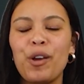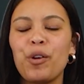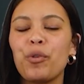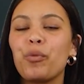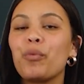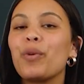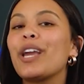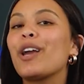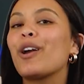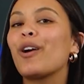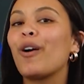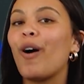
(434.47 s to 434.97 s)

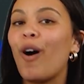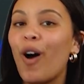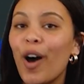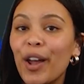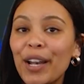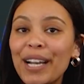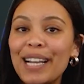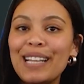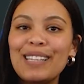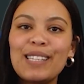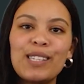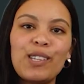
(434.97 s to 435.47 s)

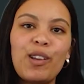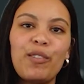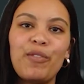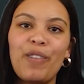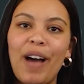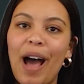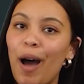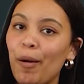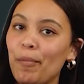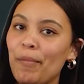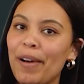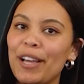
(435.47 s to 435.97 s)
regardless of
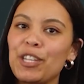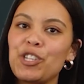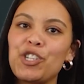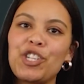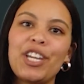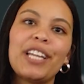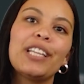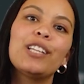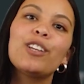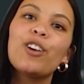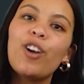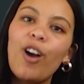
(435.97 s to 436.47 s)
how much
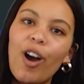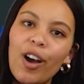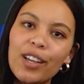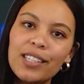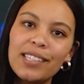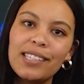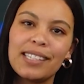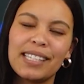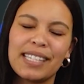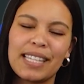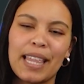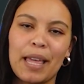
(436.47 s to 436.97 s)
it
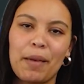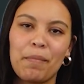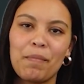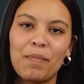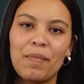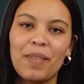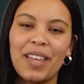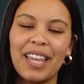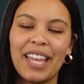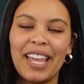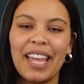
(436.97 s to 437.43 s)
costs them.